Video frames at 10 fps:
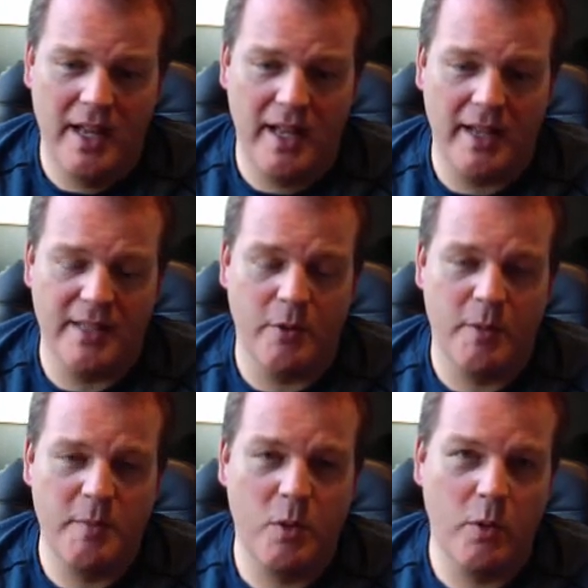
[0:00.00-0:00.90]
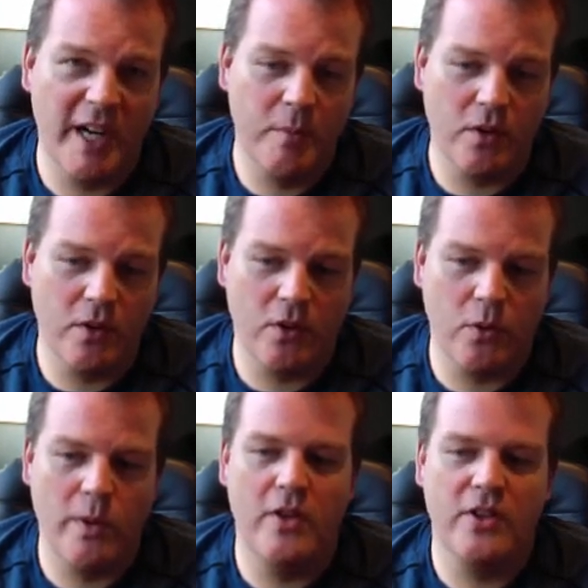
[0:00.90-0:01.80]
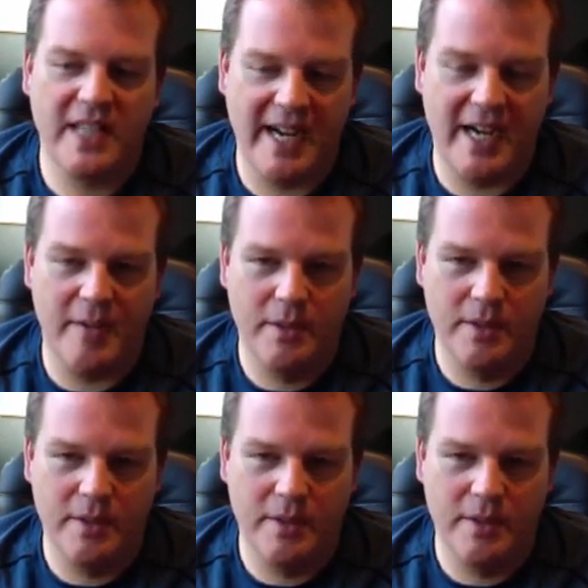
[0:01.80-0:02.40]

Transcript: is that when people worry about the wealth gap,